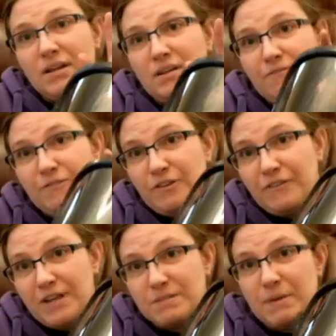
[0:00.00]
it full
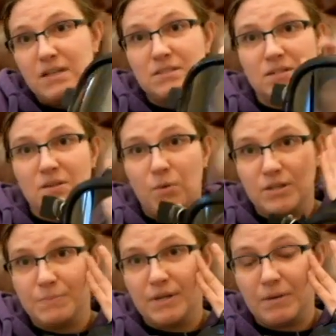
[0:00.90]
face mask because I
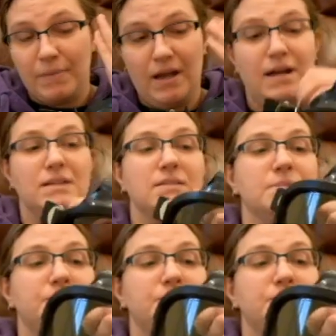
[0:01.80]
wanted to protect my eyes.